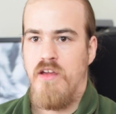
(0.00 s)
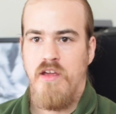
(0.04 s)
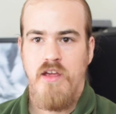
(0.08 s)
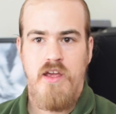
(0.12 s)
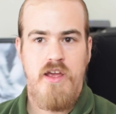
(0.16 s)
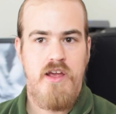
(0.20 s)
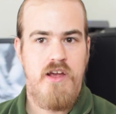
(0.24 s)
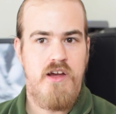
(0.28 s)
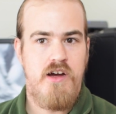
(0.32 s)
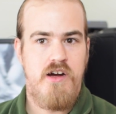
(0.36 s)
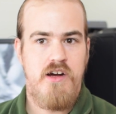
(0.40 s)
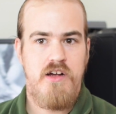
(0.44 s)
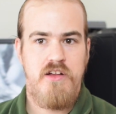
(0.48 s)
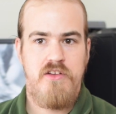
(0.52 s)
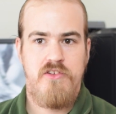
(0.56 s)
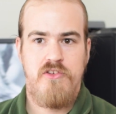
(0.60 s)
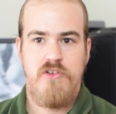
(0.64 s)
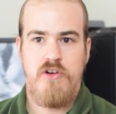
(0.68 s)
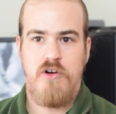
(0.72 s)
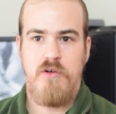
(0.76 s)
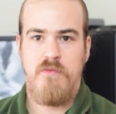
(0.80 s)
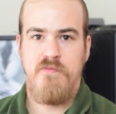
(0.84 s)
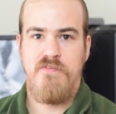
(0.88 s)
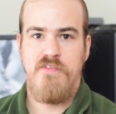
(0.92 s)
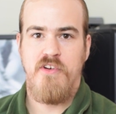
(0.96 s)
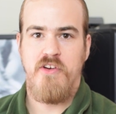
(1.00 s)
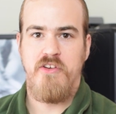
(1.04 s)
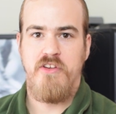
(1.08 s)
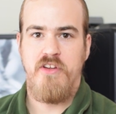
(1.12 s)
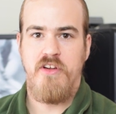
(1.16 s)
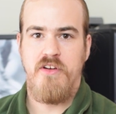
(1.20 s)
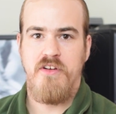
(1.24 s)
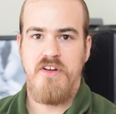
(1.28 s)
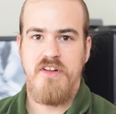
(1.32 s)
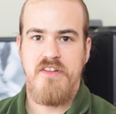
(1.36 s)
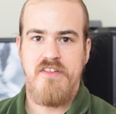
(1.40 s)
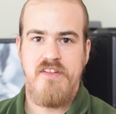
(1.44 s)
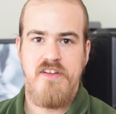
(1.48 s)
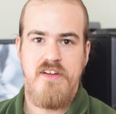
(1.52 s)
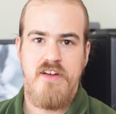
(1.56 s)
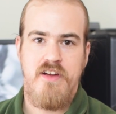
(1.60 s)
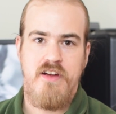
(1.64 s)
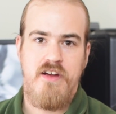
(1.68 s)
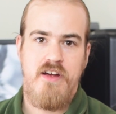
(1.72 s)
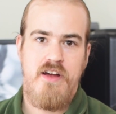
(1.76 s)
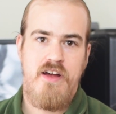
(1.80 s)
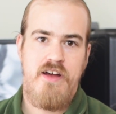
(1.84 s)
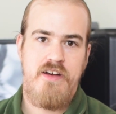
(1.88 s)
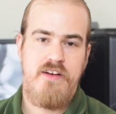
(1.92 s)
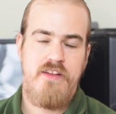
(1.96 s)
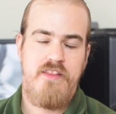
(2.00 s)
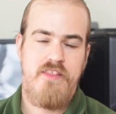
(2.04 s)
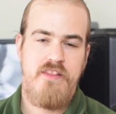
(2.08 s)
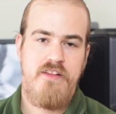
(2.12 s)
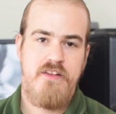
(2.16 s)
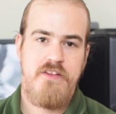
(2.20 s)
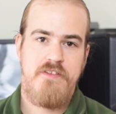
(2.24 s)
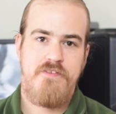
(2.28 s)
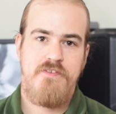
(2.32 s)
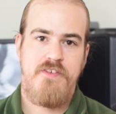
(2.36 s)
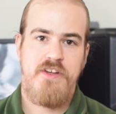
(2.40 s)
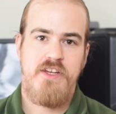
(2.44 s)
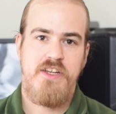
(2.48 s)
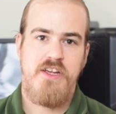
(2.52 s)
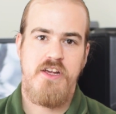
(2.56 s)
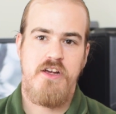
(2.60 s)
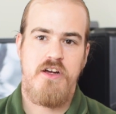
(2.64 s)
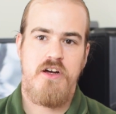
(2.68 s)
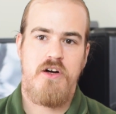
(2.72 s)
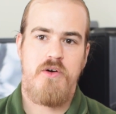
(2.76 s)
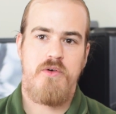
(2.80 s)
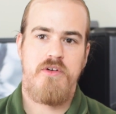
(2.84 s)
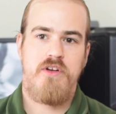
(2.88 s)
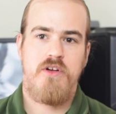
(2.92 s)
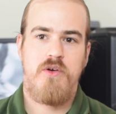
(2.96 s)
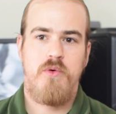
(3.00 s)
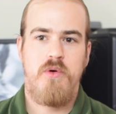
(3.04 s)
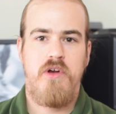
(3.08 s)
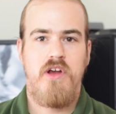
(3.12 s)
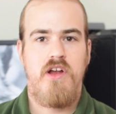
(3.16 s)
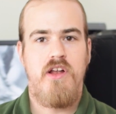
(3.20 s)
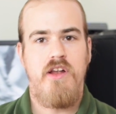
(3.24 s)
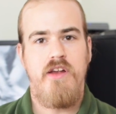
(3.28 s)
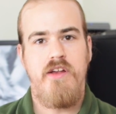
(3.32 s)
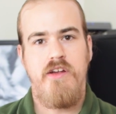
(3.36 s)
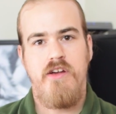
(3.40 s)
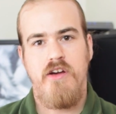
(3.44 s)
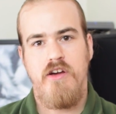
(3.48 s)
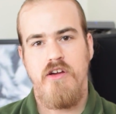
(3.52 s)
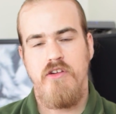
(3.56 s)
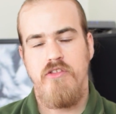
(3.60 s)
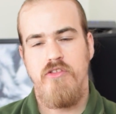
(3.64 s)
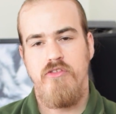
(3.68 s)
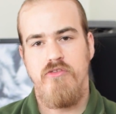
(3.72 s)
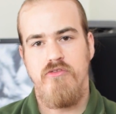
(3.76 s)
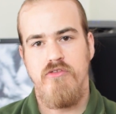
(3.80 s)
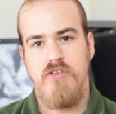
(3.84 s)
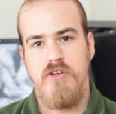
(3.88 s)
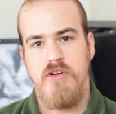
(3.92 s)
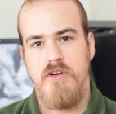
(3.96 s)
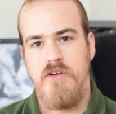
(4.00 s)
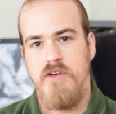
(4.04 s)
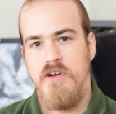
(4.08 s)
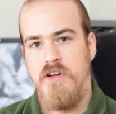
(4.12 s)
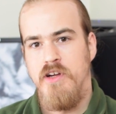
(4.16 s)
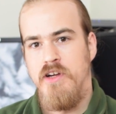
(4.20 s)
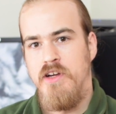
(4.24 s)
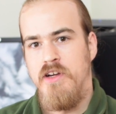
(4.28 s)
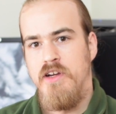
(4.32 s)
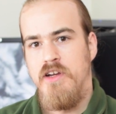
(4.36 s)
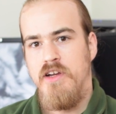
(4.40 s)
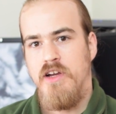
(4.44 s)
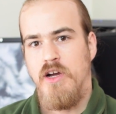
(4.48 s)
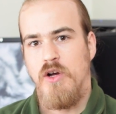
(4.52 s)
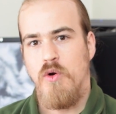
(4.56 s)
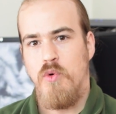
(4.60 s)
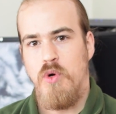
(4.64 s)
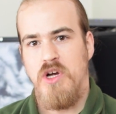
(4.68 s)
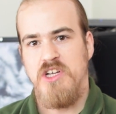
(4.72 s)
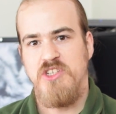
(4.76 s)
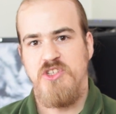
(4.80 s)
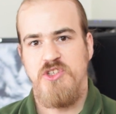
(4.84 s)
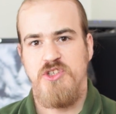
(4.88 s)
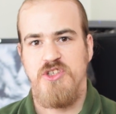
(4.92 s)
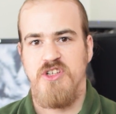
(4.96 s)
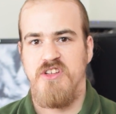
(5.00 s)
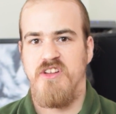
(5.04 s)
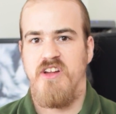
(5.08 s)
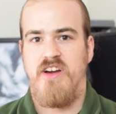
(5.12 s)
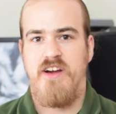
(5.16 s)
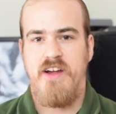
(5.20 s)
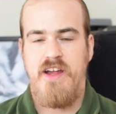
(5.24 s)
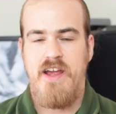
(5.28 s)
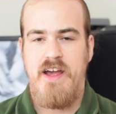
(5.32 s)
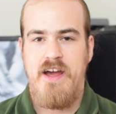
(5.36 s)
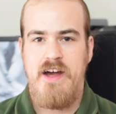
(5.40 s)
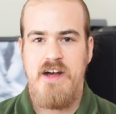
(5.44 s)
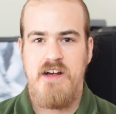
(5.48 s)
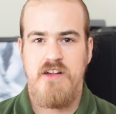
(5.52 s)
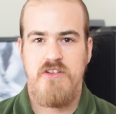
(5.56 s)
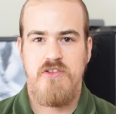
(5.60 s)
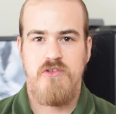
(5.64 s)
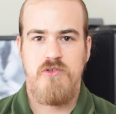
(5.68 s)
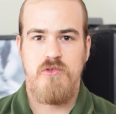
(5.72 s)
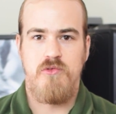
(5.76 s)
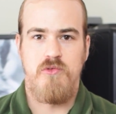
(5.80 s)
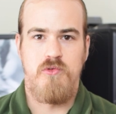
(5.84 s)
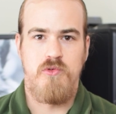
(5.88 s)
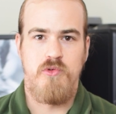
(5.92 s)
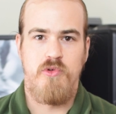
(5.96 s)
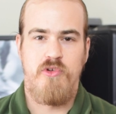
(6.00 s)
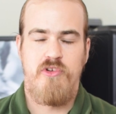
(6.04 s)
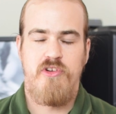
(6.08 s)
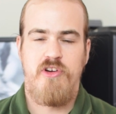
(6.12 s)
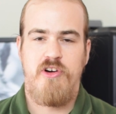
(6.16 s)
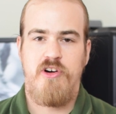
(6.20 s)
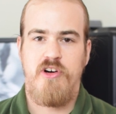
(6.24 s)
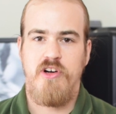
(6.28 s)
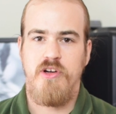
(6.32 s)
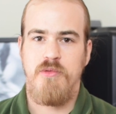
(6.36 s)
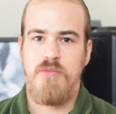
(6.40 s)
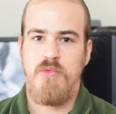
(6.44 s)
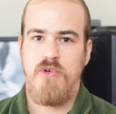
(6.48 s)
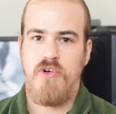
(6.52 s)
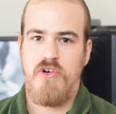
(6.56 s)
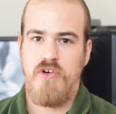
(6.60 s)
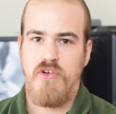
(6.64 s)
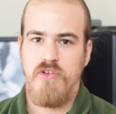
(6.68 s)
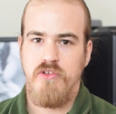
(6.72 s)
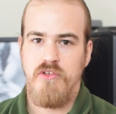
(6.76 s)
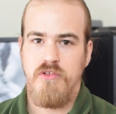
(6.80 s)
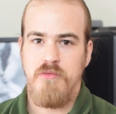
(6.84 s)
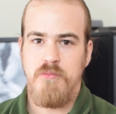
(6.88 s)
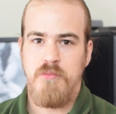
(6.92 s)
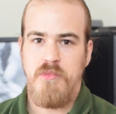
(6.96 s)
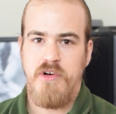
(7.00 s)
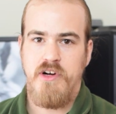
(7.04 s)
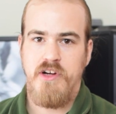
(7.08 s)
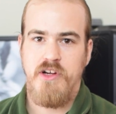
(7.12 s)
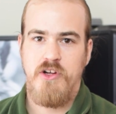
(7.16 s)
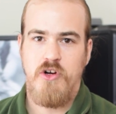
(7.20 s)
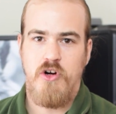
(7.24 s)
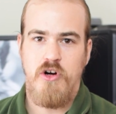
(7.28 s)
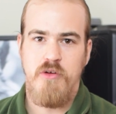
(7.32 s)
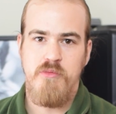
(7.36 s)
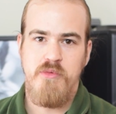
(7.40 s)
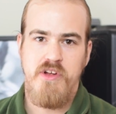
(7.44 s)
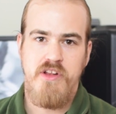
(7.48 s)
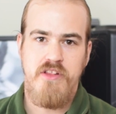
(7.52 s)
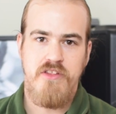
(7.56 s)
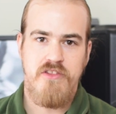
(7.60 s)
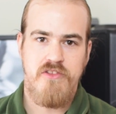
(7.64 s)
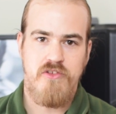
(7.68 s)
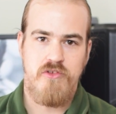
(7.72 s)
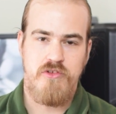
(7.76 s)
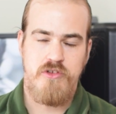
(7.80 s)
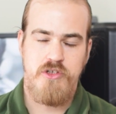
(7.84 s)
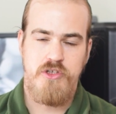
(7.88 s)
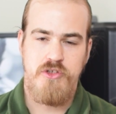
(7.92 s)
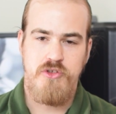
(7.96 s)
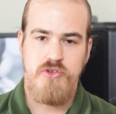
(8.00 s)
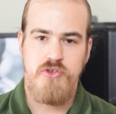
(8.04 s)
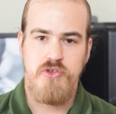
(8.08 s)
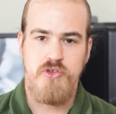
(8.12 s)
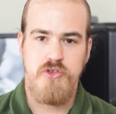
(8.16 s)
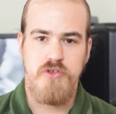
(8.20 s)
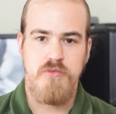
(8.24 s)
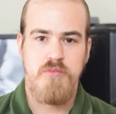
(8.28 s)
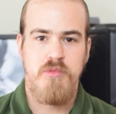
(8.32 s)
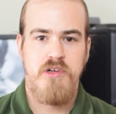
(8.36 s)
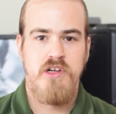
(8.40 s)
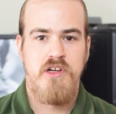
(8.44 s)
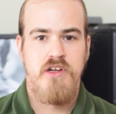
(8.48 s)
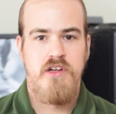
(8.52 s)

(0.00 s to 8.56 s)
Hey guys, Tom Photoix here and in this video I want to quickly go through a question that I get asked all the time on my comments on YouTube.